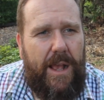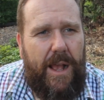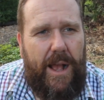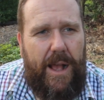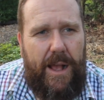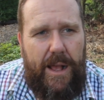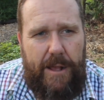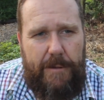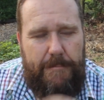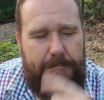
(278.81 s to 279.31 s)

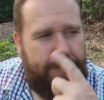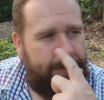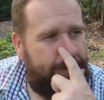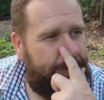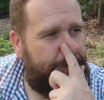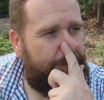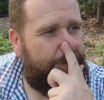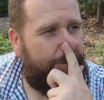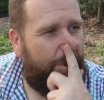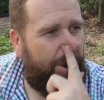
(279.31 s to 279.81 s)

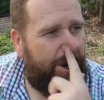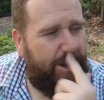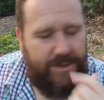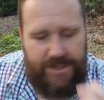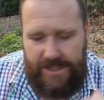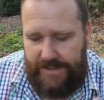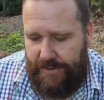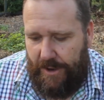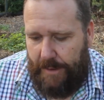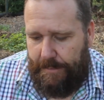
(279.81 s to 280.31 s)
What
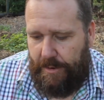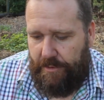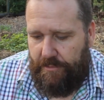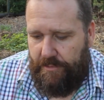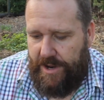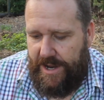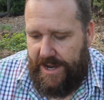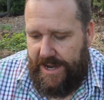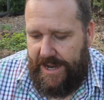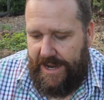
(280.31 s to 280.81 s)
else have I been
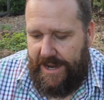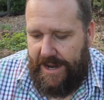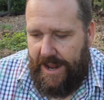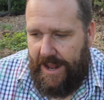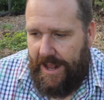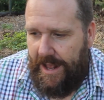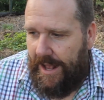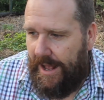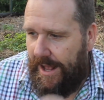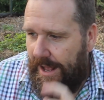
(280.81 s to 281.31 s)
reading?
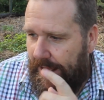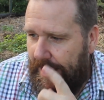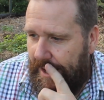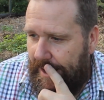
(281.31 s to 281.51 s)
So